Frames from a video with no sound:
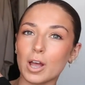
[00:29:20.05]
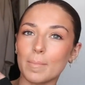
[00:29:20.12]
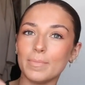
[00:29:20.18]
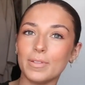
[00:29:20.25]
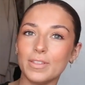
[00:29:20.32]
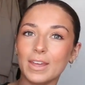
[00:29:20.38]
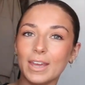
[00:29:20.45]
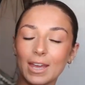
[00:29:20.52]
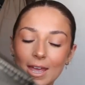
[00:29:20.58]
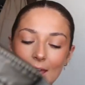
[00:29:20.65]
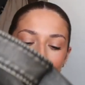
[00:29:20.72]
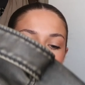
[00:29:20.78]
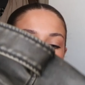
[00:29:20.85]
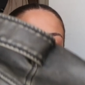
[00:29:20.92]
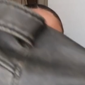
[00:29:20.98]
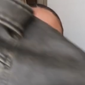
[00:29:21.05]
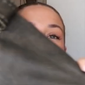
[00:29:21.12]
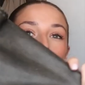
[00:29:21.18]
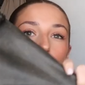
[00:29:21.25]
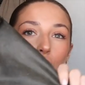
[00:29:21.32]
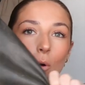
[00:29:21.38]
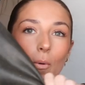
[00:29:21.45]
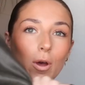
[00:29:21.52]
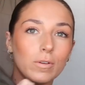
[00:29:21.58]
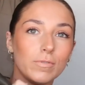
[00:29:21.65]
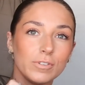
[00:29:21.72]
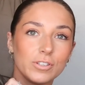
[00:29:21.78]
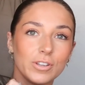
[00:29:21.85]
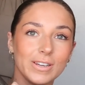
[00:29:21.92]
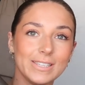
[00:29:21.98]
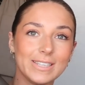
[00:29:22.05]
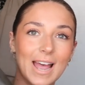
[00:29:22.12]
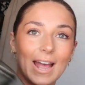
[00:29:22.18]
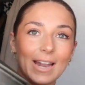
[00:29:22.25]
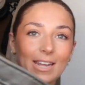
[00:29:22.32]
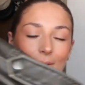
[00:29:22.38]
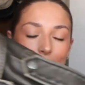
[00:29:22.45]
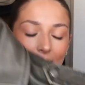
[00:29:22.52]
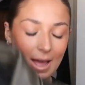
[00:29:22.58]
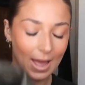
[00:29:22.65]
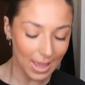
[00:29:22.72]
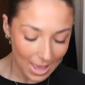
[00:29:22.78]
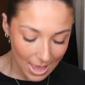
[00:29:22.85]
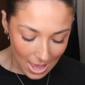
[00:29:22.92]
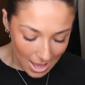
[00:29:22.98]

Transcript: I'm thinking, and it's like so oversized anyway,